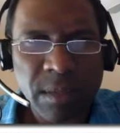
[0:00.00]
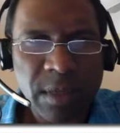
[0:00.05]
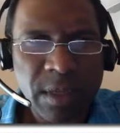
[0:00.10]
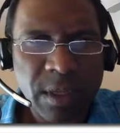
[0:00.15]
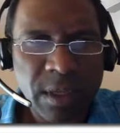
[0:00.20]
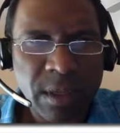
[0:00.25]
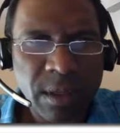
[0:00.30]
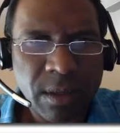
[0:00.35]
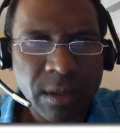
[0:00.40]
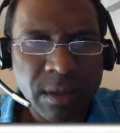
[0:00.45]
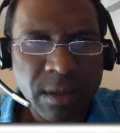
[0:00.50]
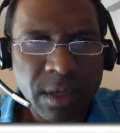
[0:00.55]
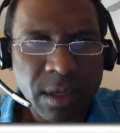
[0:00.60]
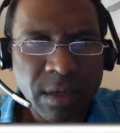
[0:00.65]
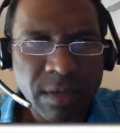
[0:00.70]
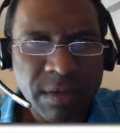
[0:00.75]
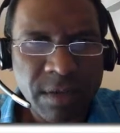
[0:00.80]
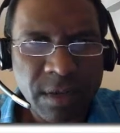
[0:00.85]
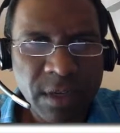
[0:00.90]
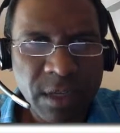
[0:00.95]
It looks kind
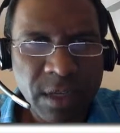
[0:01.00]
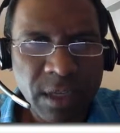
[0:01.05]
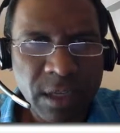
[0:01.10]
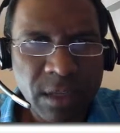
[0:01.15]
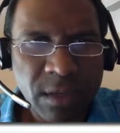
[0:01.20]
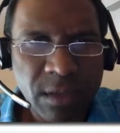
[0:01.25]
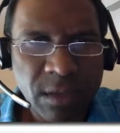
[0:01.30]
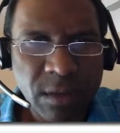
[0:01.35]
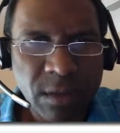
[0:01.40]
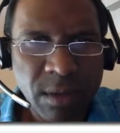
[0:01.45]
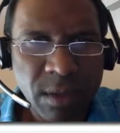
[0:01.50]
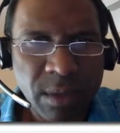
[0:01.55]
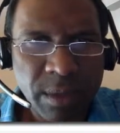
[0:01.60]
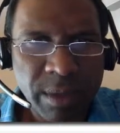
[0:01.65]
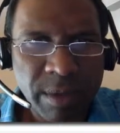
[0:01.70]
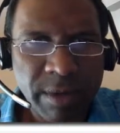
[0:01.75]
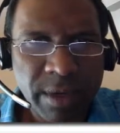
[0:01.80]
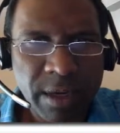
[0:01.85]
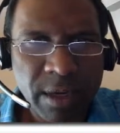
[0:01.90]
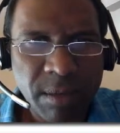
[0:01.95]
of funky. Let's do it the
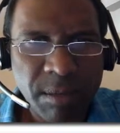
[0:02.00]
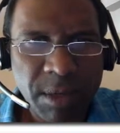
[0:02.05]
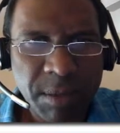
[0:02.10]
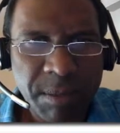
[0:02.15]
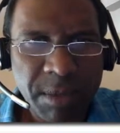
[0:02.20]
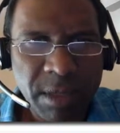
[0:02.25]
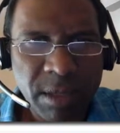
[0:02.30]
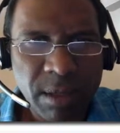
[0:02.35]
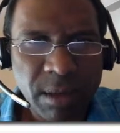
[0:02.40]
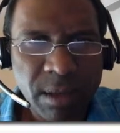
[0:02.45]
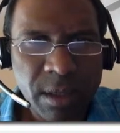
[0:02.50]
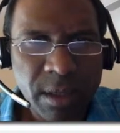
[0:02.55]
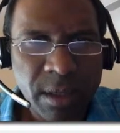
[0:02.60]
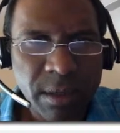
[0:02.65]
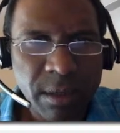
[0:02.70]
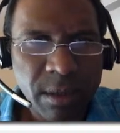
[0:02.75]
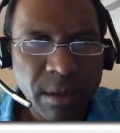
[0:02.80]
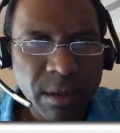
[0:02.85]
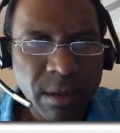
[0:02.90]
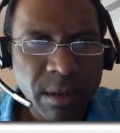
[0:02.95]
other way around. Might be a little
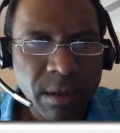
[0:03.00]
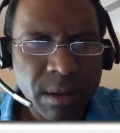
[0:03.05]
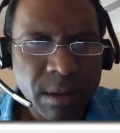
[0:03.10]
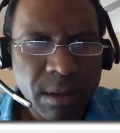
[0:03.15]
cleaner.